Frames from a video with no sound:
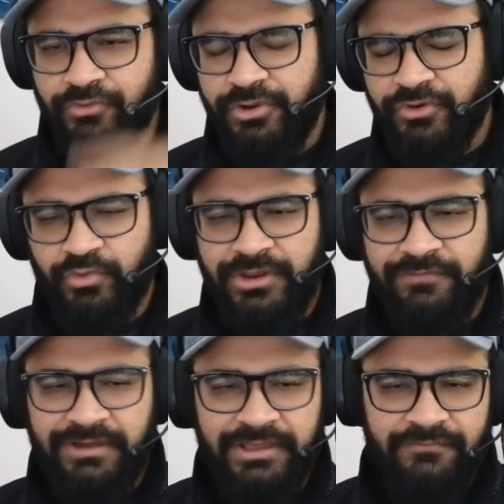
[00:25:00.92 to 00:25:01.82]
your
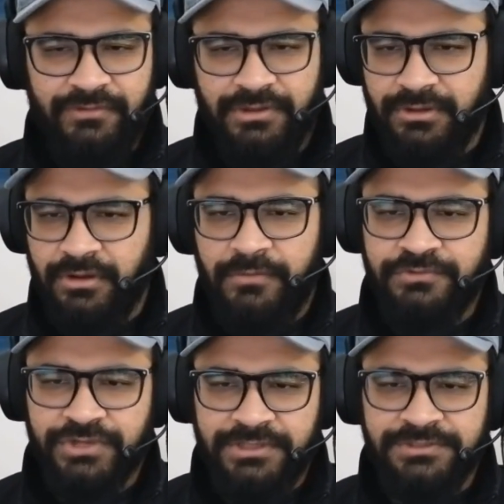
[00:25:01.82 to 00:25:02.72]
25
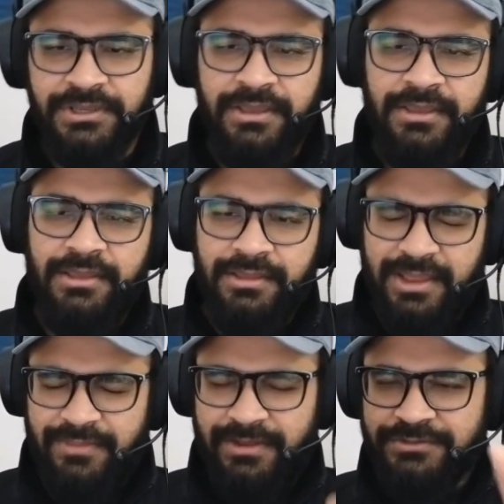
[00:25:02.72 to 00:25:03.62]
objects,
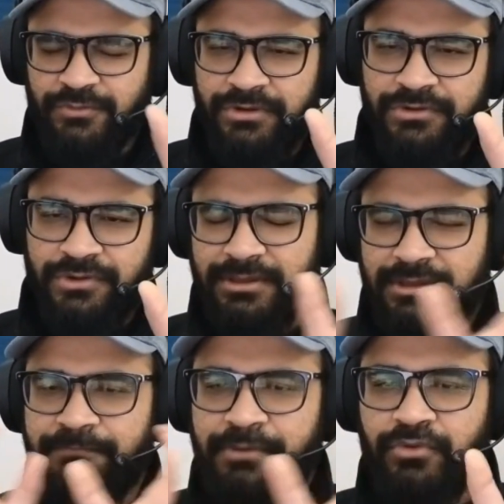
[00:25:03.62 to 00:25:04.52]
and then it's going to
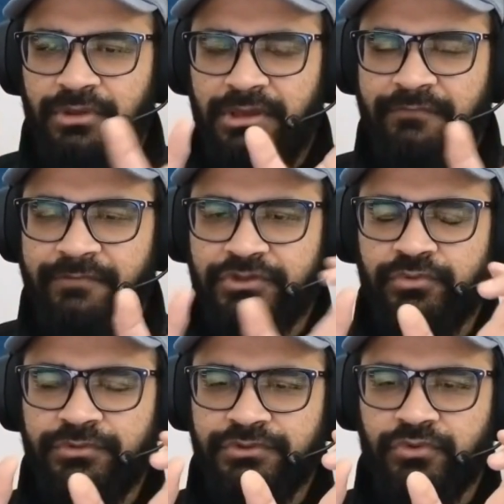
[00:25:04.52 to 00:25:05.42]
compute
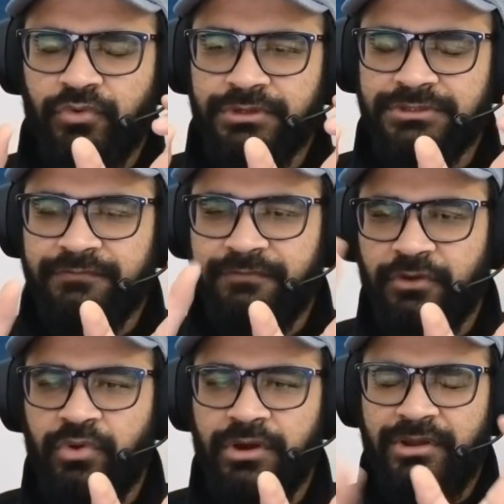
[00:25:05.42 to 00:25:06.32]
individual scores of the
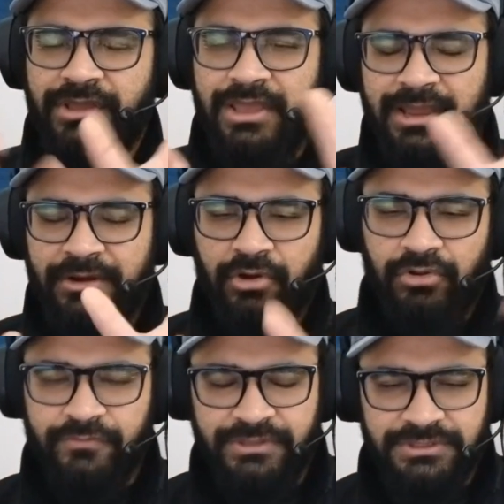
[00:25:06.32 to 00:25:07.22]
query and
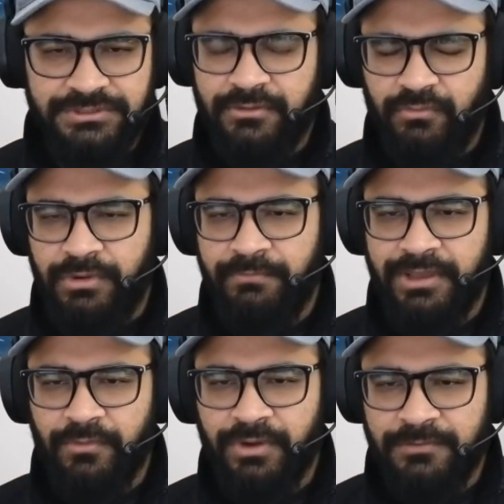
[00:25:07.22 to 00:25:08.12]
all of these one by
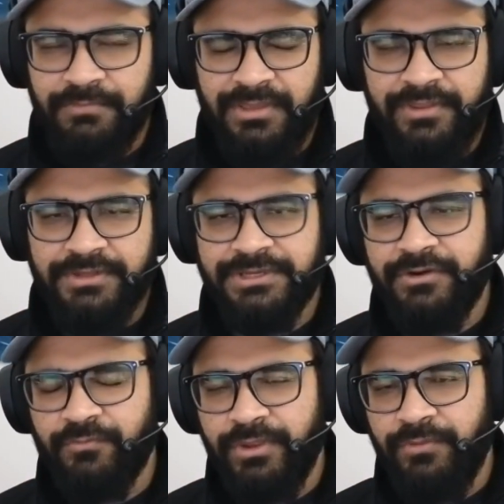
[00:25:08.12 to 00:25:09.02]
one, and then it's going to
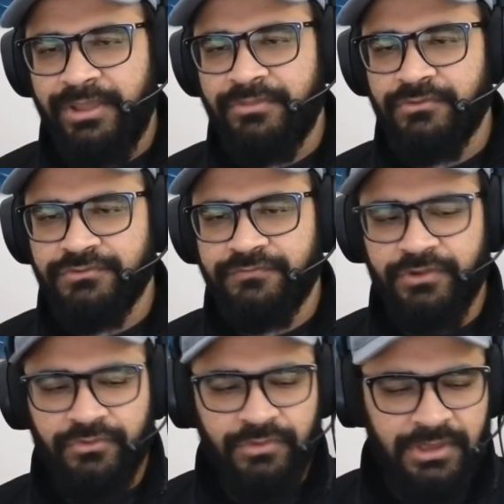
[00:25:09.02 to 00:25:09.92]
re-rank those for
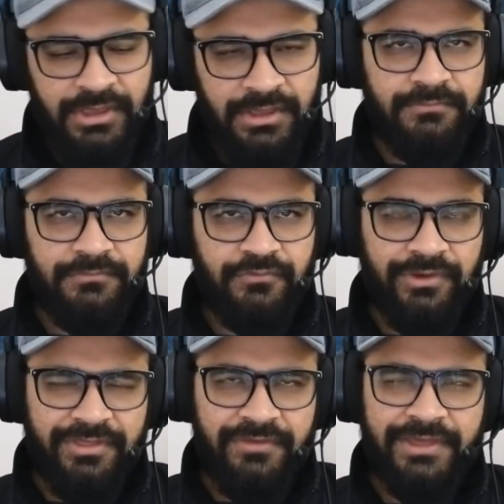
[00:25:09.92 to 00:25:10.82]
you. So I
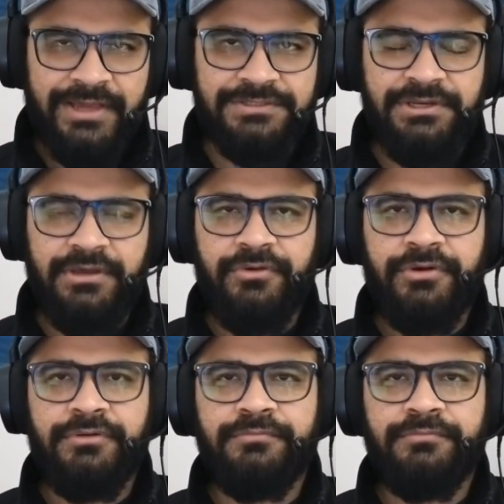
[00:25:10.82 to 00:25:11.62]
think that's another